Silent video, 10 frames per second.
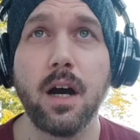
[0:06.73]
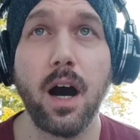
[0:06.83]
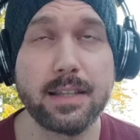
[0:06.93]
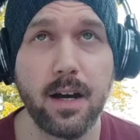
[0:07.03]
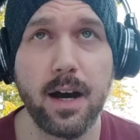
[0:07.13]

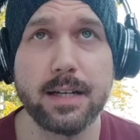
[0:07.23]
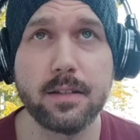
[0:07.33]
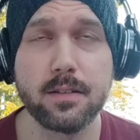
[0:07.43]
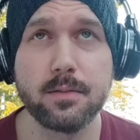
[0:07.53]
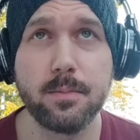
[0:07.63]
I died,
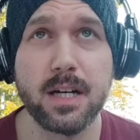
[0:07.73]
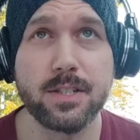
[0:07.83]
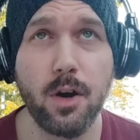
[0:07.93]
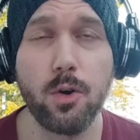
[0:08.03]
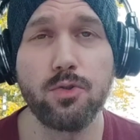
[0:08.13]
my
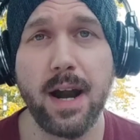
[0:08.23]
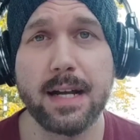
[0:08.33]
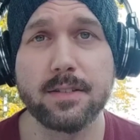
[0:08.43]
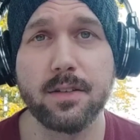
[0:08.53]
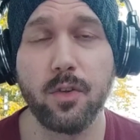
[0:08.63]
skull
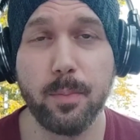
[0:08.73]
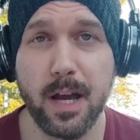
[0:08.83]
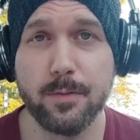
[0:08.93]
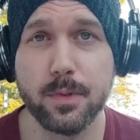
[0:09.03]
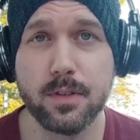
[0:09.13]
cracked on the
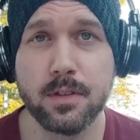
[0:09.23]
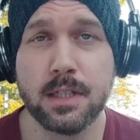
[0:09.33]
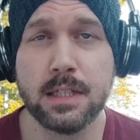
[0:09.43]
pavement,